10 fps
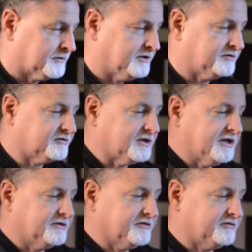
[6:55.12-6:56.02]
and
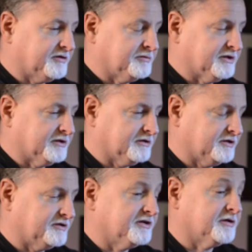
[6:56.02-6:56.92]
slide the sim in, or
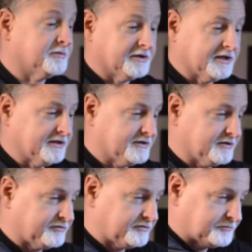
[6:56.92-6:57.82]
the dim in like
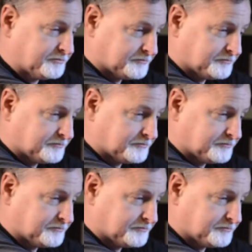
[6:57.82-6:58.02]
this,